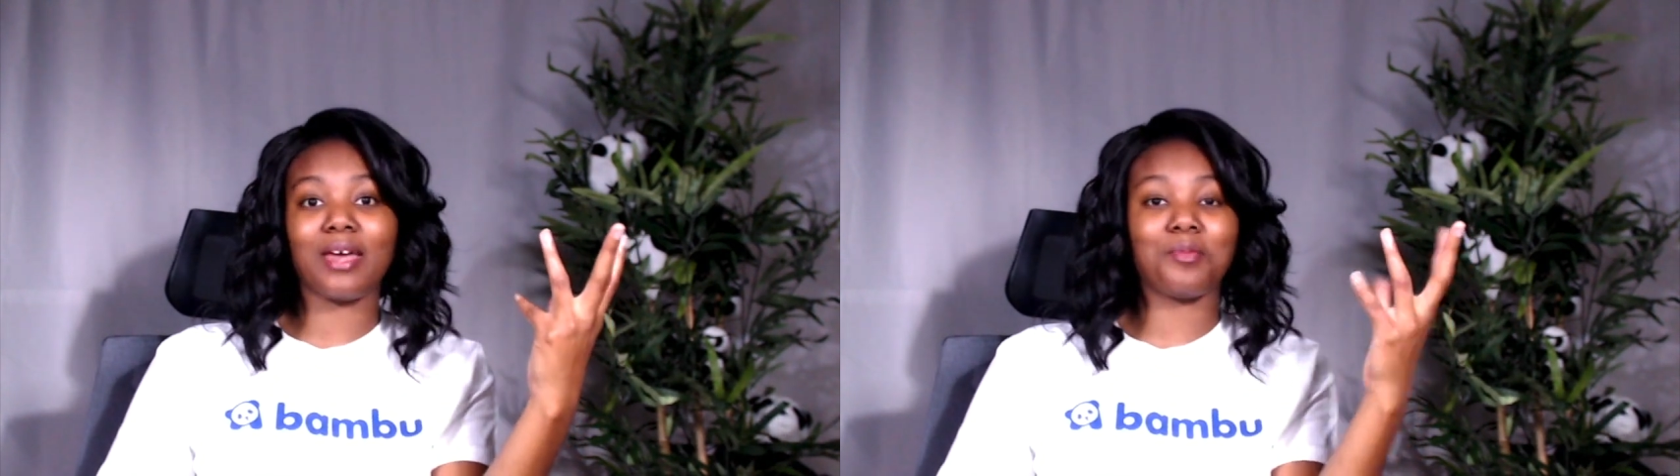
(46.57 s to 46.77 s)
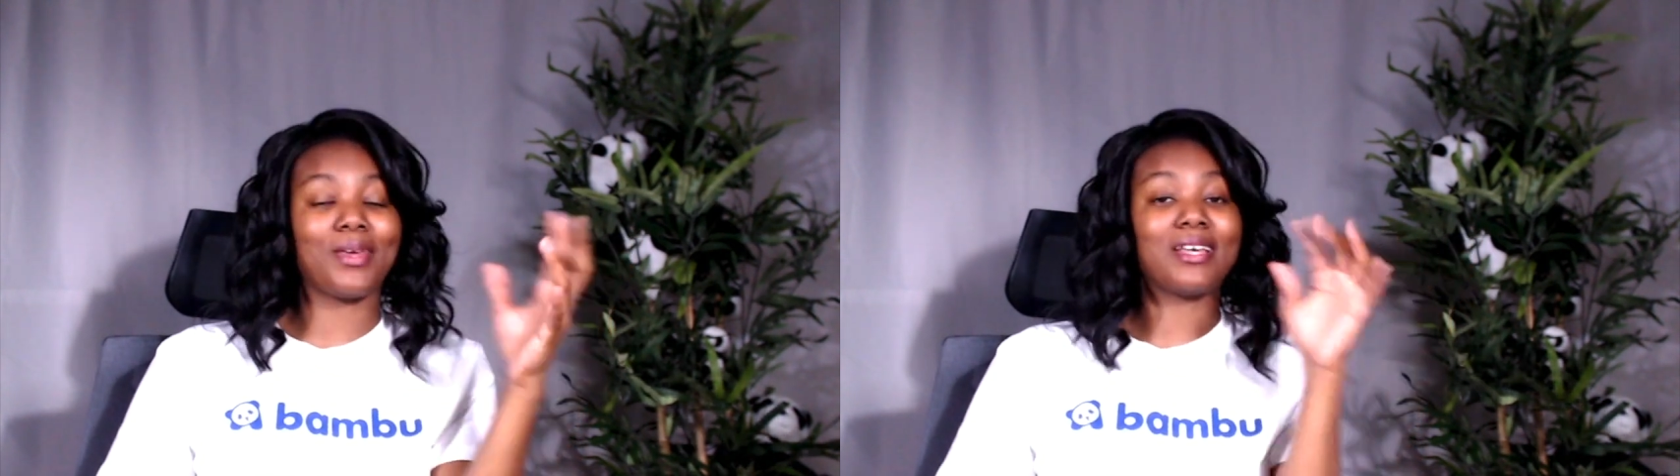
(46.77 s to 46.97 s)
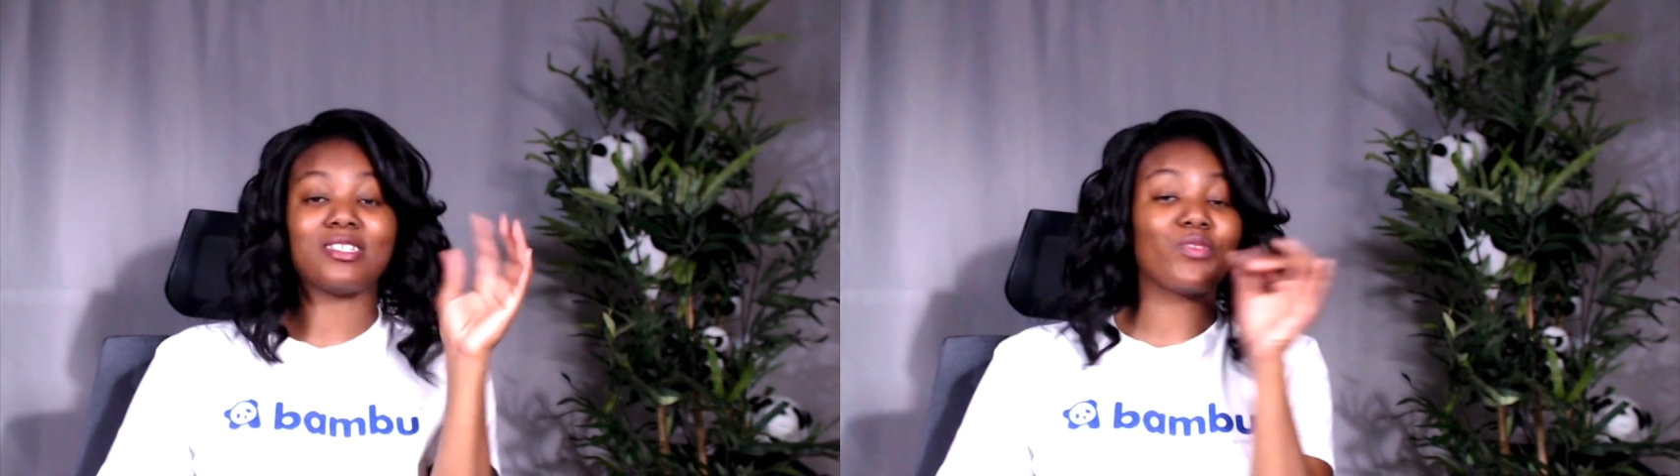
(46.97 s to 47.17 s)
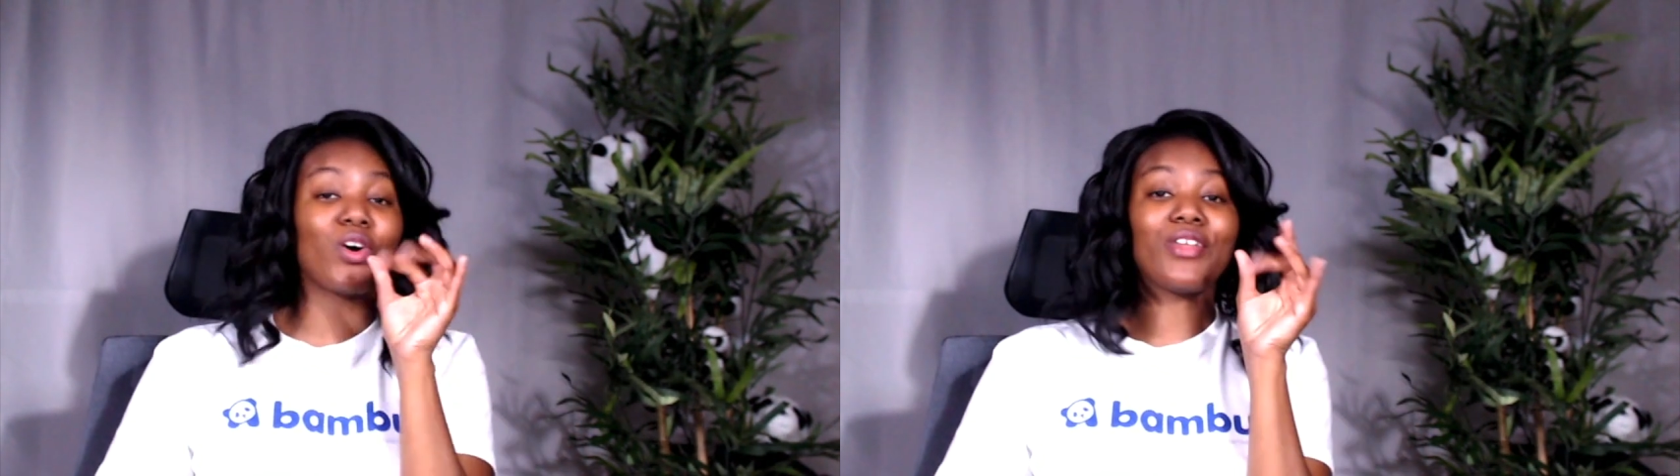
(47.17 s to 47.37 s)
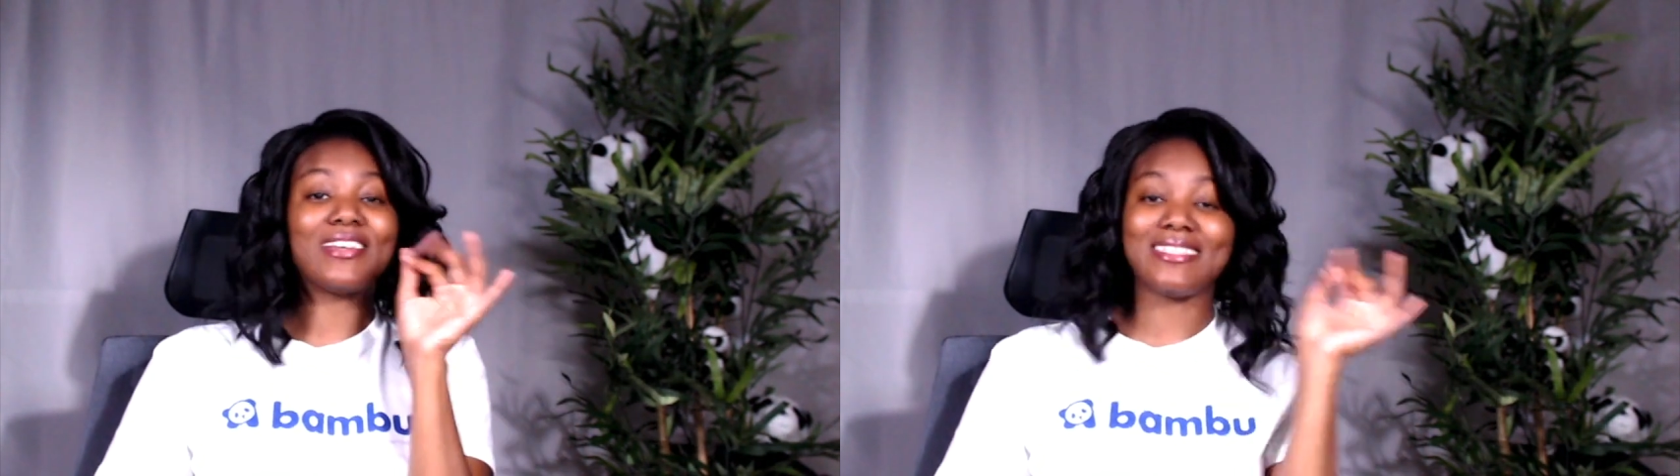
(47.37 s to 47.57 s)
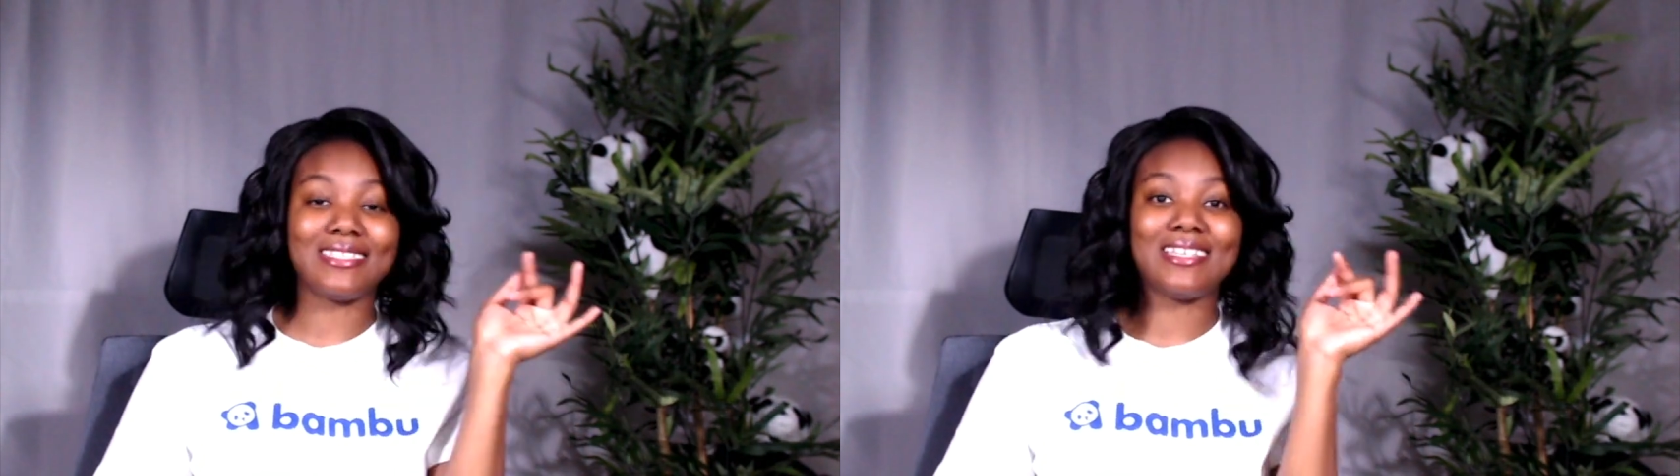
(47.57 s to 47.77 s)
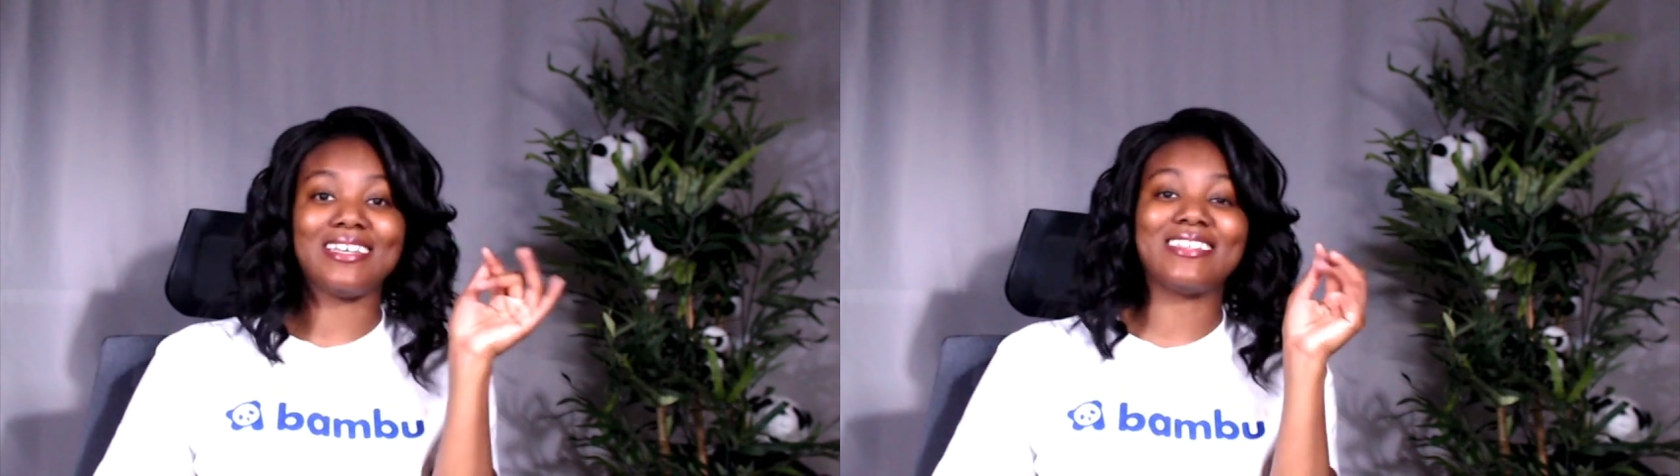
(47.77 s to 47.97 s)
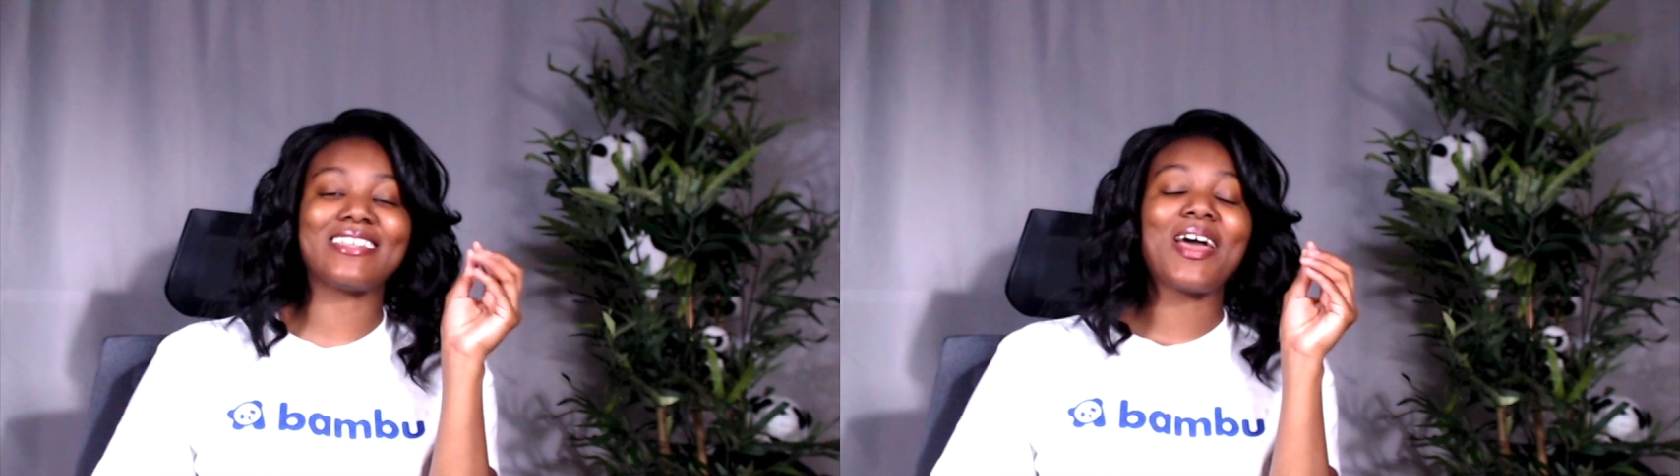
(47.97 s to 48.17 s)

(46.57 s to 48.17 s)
because of all these D's,